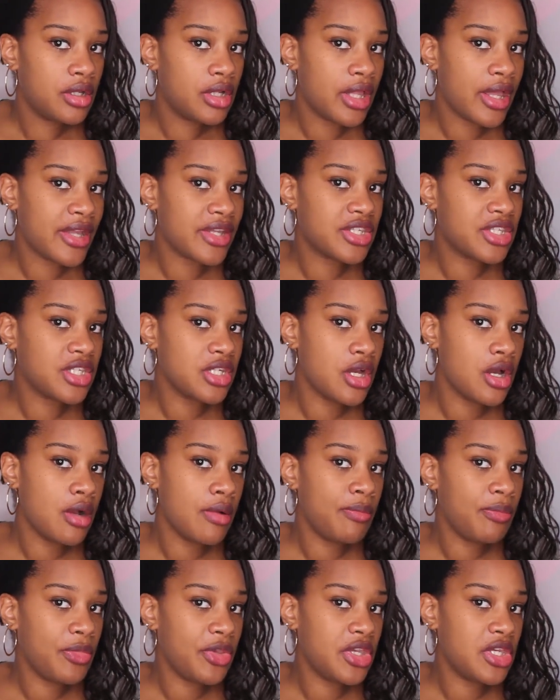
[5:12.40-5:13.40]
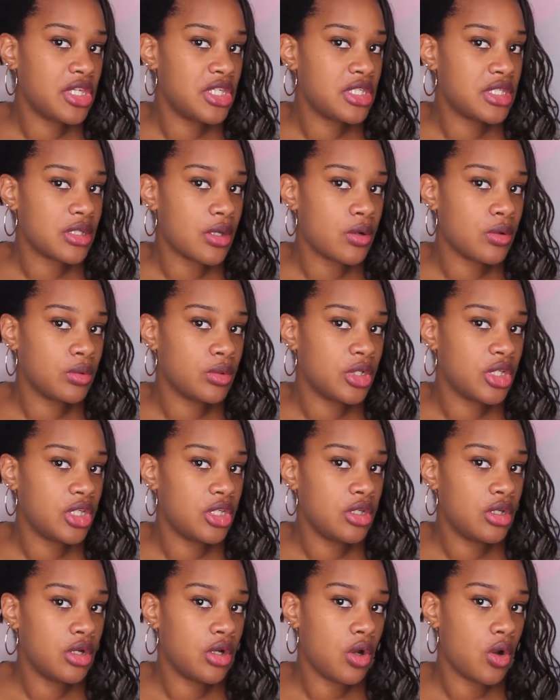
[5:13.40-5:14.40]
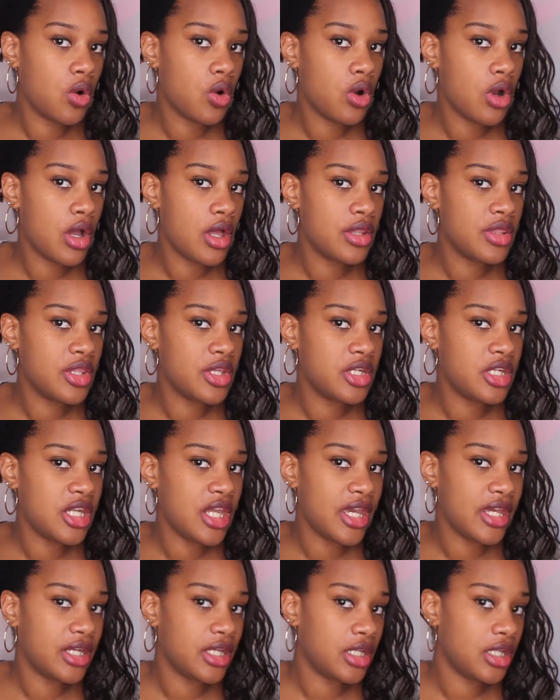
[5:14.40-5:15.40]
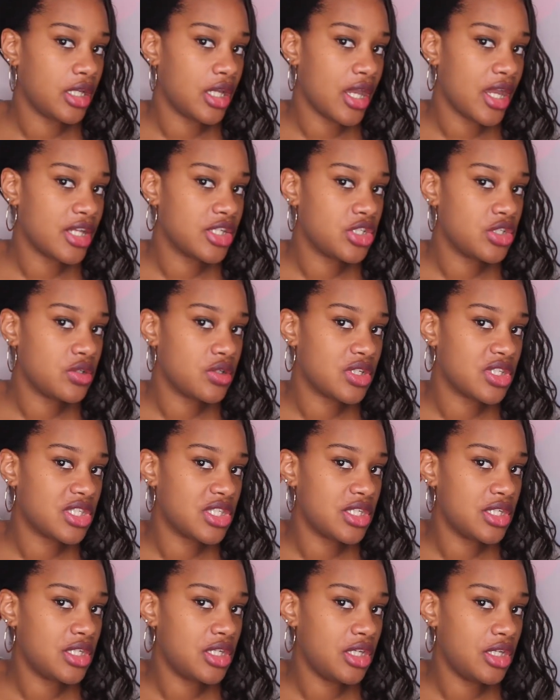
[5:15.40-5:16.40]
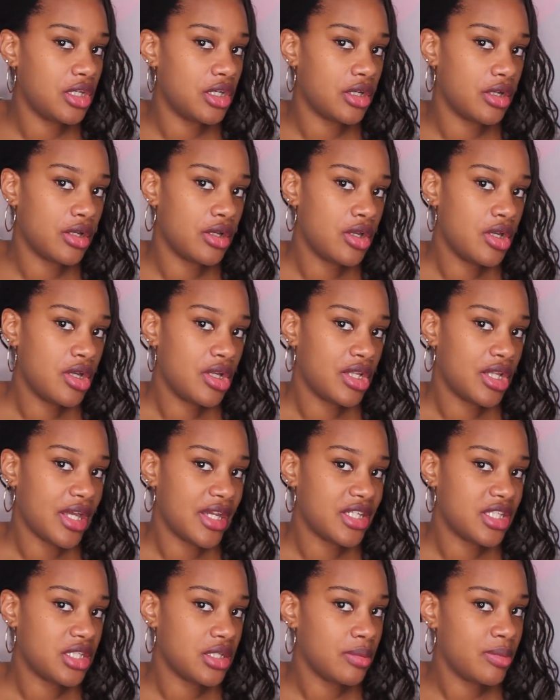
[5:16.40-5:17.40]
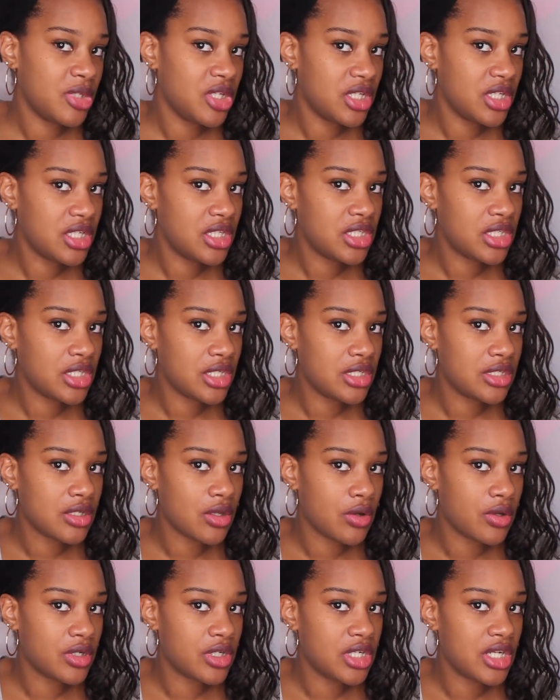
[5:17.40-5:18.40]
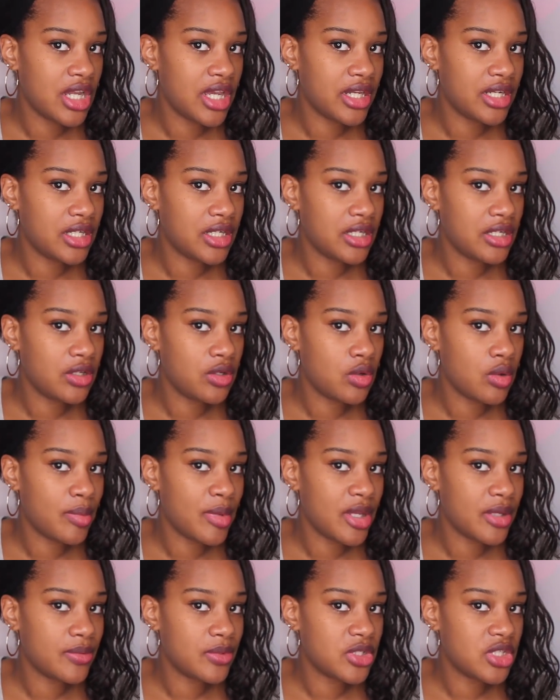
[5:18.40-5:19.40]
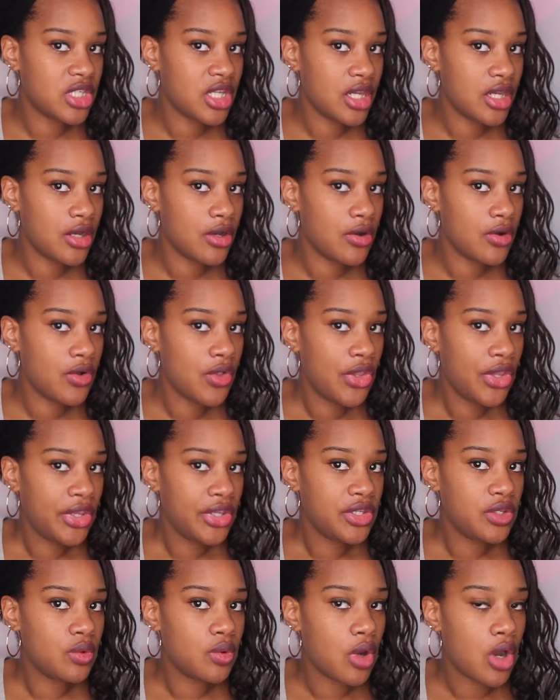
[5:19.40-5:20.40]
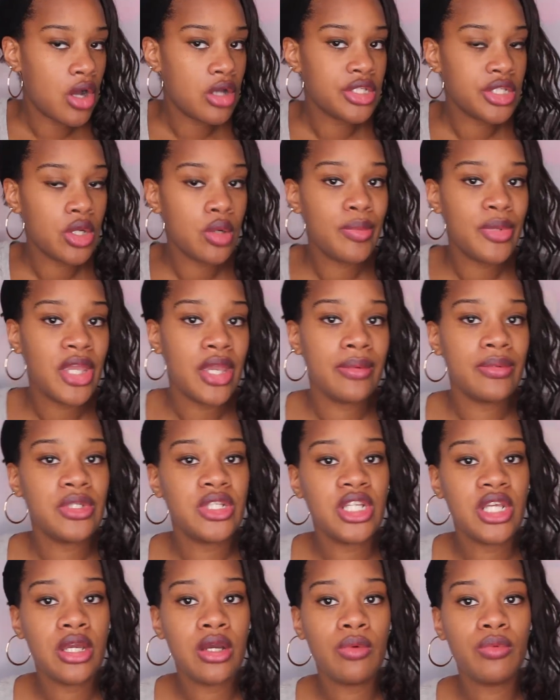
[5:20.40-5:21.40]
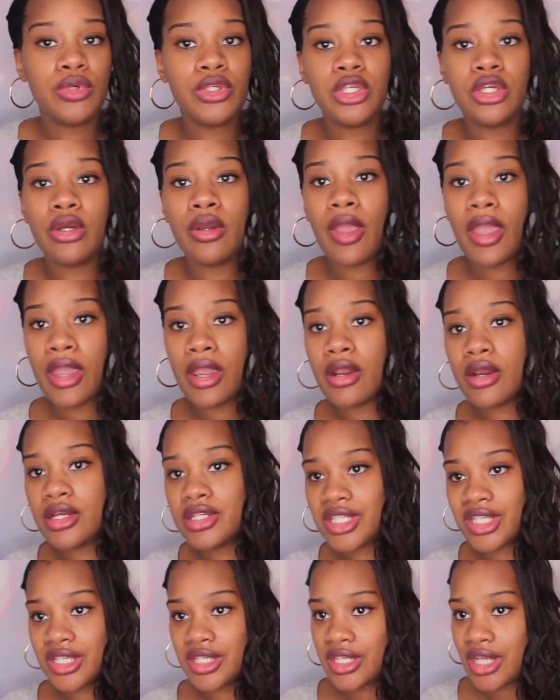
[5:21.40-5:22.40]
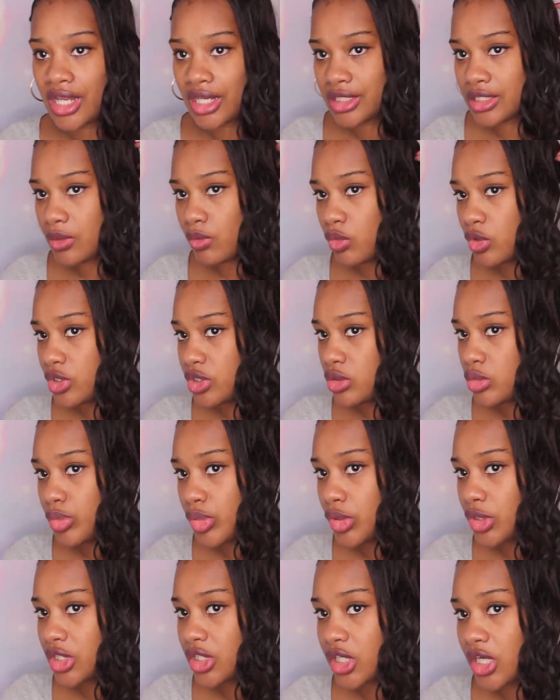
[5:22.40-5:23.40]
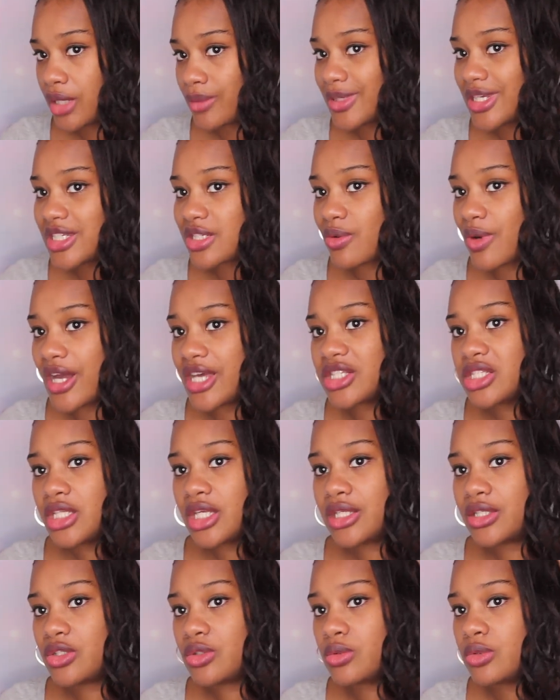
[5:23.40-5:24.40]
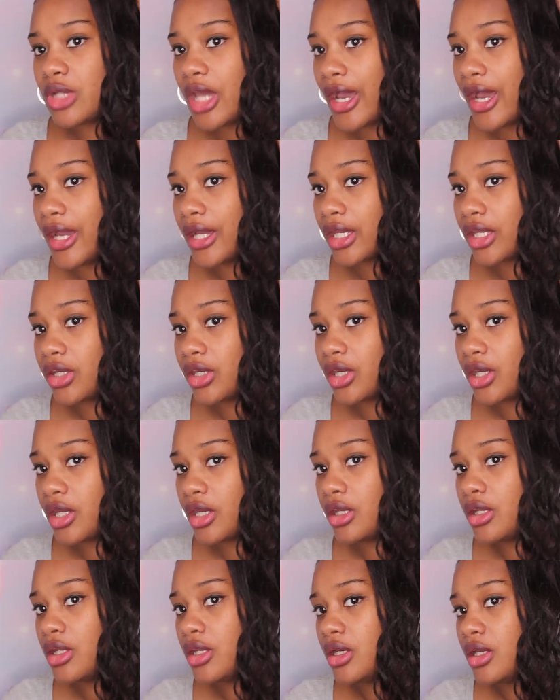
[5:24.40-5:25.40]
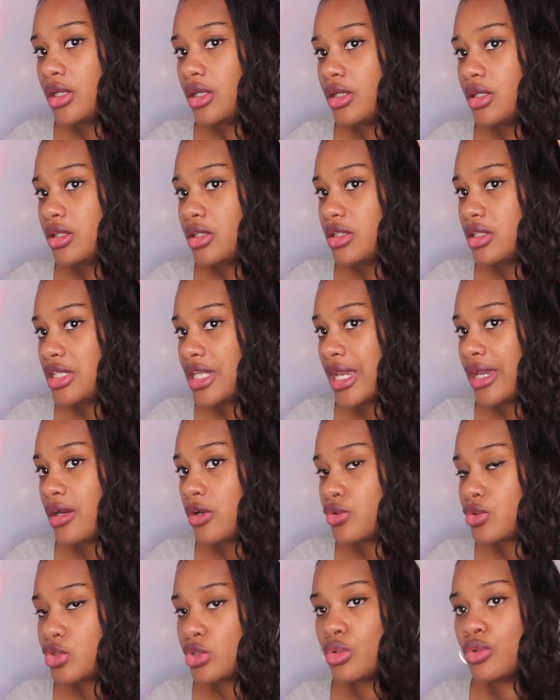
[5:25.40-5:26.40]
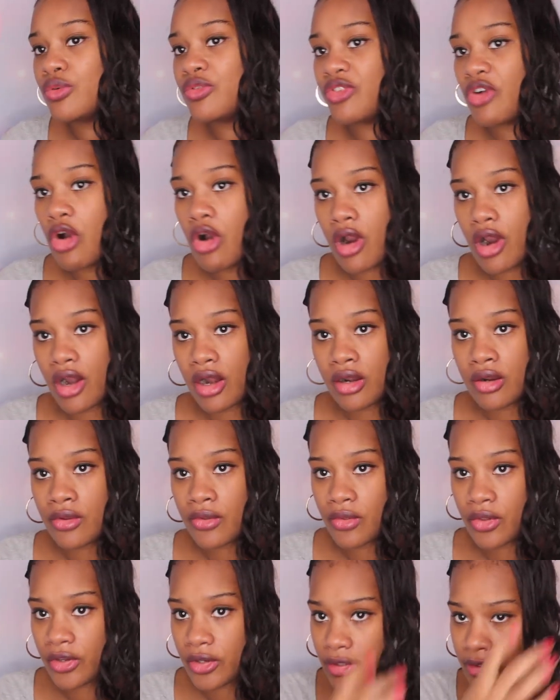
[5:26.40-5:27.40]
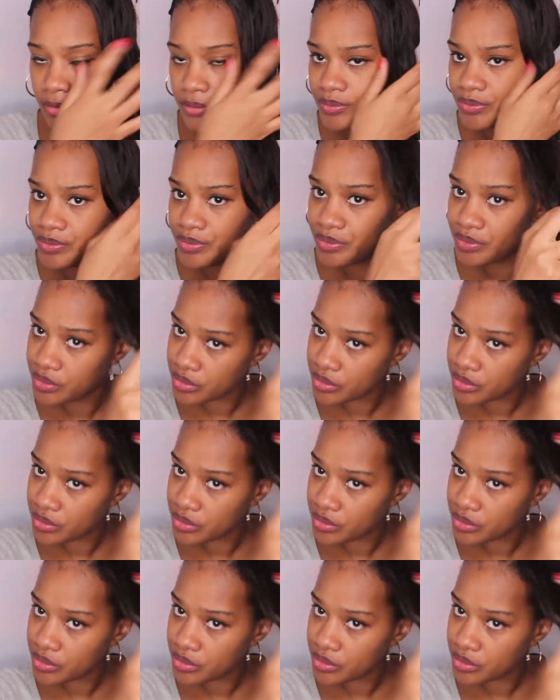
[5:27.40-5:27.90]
like some is only on the netting, as you can see here. Like some of this is on the netting and you'll be able to tell. You will also be able to tell when your hair is connected when you pull it up. That's why I said do not cut down too far. Um,